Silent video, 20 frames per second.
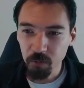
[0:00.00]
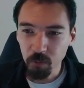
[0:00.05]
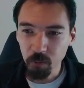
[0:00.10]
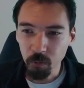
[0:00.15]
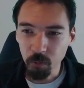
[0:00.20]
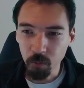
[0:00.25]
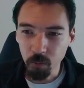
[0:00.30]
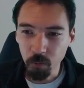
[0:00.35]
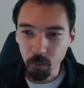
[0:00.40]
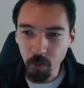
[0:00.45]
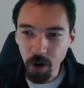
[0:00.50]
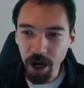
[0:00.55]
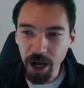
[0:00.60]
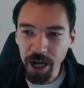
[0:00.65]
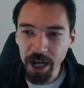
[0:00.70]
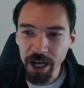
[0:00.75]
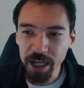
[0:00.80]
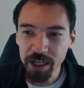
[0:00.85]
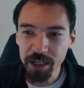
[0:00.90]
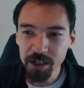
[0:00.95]

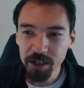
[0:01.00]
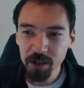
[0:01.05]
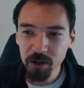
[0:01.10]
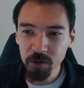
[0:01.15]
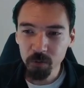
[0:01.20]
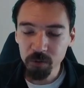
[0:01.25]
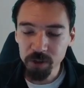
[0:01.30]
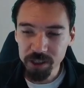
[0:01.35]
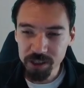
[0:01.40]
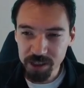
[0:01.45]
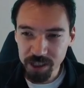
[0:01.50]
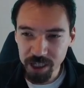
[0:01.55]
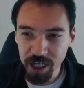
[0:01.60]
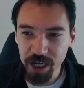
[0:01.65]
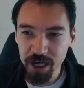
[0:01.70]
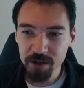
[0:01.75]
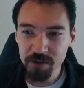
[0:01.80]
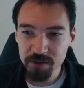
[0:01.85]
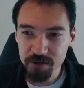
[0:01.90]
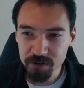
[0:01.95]
why we
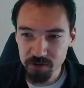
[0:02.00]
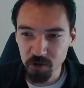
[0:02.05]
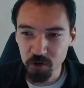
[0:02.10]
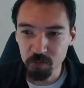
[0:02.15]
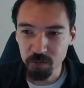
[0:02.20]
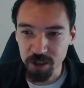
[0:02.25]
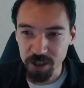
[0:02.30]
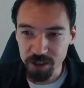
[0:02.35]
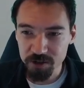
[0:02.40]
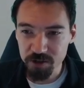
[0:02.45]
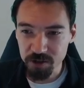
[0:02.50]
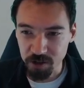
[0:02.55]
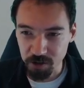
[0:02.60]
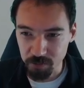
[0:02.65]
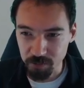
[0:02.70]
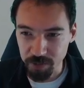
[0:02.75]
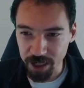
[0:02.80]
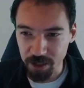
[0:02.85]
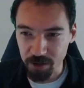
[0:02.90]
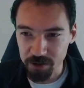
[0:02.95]
care so much
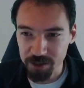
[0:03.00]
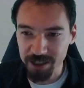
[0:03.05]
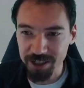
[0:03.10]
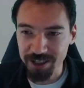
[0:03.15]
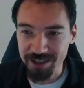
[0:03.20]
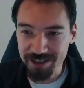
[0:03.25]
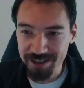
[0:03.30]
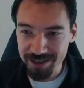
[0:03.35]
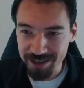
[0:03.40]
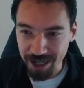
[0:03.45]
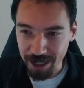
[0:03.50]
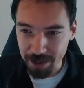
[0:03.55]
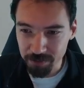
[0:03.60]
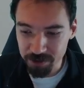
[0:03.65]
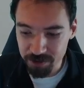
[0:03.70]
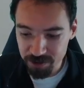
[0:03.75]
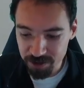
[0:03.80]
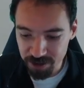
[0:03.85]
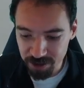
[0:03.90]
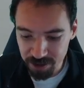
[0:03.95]
about
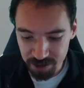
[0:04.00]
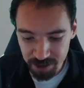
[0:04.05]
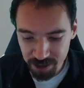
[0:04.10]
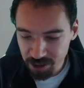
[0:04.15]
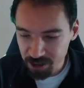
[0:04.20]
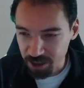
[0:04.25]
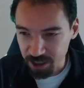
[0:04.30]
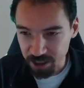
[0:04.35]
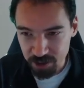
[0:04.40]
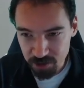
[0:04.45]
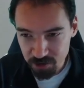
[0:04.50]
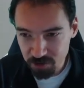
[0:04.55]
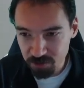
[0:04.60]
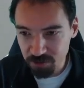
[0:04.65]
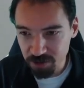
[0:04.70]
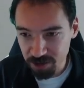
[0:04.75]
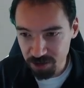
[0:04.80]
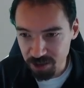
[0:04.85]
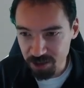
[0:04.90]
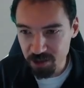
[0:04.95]
establishing certain
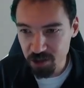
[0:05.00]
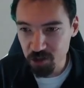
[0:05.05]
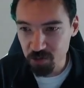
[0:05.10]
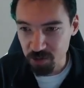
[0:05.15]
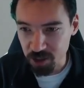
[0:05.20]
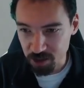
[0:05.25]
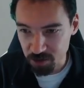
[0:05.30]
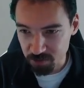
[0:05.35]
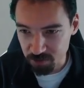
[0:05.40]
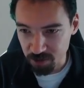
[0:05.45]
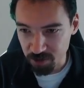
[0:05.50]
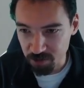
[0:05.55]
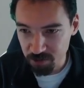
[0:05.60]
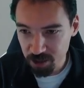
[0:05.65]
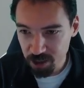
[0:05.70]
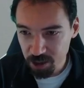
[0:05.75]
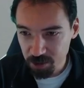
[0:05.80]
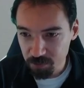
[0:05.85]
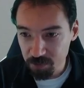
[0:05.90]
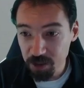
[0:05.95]
things to be true.
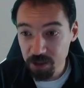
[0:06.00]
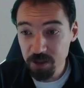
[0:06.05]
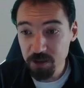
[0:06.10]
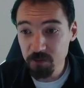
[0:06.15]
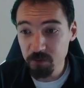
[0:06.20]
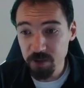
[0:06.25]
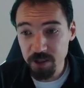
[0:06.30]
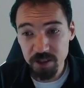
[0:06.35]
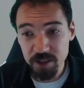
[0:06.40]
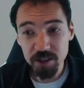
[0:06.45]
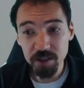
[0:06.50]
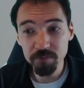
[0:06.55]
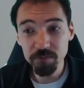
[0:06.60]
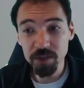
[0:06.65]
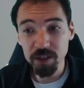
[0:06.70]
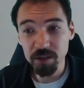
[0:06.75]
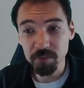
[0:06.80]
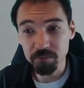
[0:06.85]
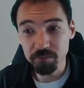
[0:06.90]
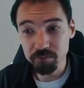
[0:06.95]
Because when
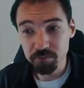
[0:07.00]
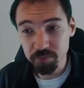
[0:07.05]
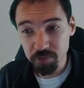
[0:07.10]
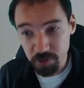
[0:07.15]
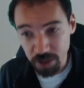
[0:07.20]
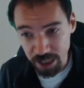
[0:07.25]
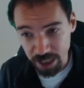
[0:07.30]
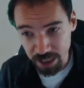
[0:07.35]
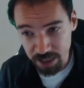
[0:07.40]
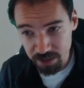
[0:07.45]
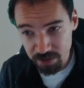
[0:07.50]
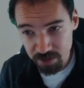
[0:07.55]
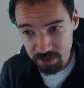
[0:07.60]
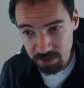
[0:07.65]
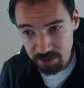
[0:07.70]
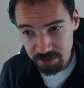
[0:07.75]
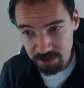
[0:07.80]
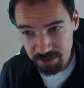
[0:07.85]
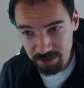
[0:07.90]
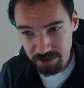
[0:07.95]
something
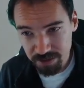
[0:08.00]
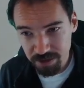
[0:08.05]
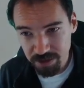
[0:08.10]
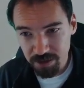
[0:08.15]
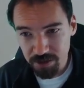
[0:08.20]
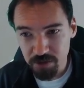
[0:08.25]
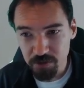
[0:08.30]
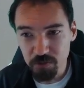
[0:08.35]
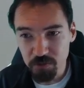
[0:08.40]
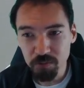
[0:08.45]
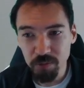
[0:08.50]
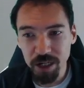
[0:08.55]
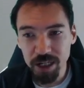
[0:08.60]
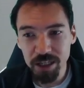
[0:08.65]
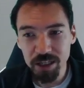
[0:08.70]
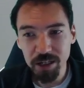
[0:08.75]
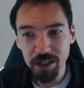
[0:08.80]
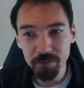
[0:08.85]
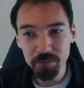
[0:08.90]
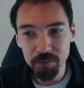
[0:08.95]
breaks, you might
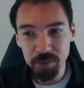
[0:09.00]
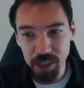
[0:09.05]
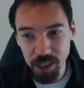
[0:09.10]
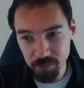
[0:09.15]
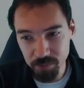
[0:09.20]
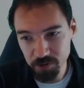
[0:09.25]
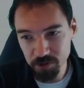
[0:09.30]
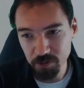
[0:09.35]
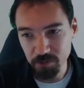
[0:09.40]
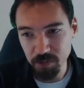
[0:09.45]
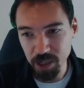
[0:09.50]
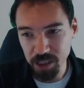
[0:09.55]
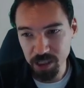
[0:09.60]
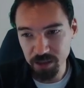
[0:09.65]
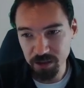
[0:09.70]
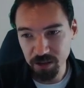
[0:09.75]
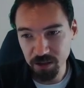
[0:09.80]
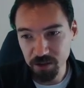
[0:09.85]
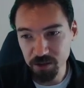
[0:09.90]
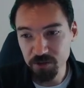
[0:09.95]
not be able to make the
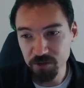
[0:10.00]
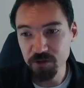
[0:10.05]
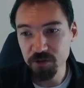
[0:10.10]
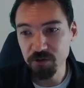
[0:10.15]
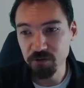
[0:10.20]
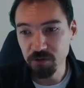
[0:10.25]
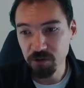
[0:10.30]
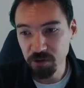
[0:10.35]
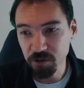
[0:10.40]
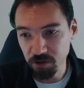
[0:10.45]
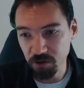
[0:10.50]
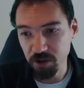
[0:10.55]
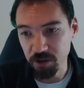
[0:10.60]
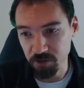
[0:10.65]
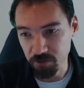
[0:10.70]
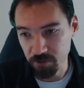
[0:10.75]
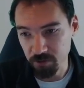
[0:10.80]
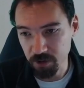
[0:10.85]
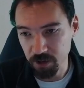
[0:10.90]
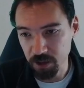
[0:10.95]
conclusion you thought you
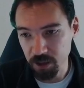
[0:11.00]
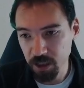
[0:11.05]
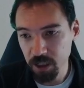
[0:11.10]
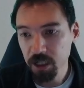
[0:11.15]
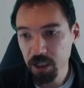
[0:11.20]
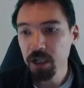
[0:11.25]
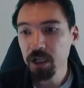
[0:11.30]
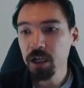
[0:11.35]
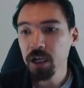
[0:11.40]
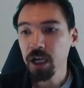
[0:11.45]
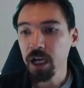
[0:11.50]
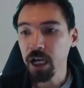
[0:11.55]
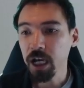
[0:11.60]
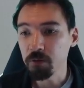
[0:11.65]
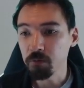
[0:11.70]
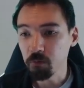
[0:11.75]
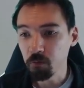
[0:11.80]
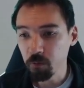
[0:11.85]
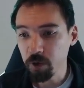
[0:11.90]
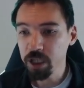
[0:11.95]
could.
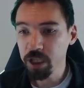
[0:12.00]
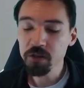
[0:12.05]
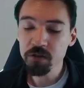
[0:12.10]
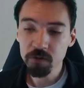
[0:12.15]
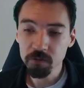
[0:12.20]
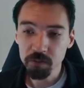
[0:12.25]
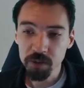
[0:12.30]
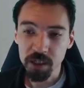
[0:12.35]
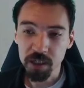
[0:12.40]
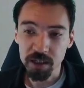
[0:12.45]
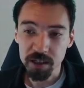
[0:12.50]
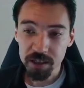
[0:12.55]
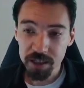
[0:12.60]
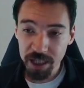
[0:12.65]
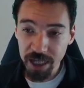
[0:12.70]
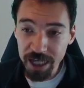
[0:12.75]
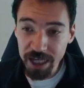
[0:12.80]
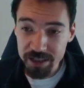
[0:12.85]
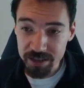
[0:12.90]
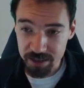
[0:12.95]
And when you're being
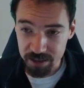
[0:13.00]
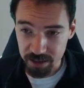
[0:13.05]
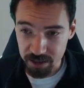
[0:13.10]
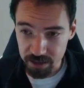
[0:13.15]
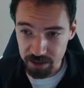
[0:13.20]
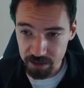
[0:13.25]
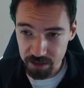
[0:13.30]
tested,